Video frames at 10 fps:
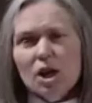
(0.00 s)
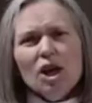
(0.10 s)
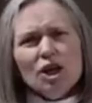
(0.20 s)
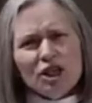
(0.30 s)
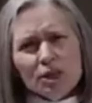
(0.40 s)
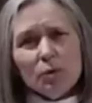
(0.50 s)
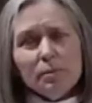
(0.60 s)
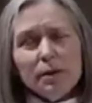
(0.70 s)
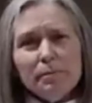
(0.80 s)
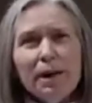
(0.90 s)
She would have
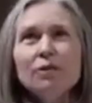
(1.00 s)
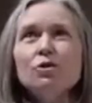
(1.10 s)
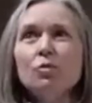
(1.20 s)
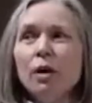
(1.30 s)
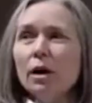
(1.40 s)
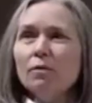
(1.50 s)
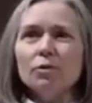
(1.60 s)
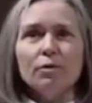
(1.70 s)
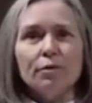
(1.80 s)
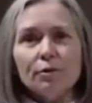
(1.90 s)
been about 12 or
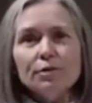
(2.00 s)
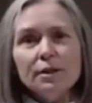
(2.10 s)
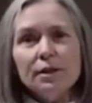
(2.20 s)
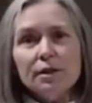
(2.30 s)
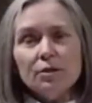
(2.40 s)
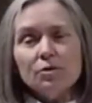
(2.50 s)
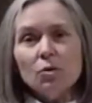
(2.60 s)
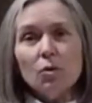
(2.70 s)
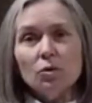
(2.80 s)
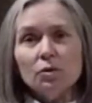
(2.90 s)
13 years
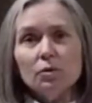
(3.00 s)
old.